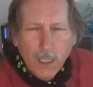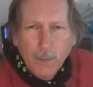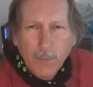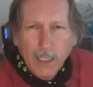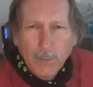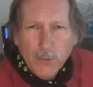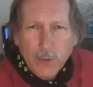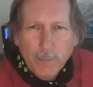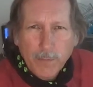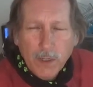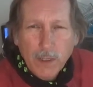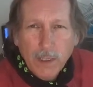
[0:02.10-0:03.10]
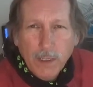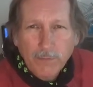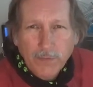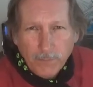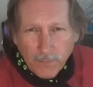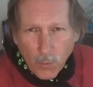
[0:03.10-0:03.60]
My name's Rip Martin. I'm
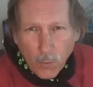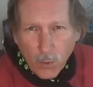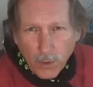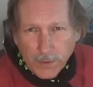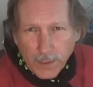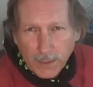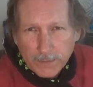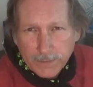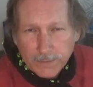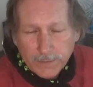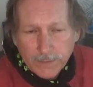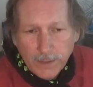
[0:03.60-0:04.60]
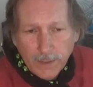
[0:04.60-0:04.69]
from Fort Worth, Texas.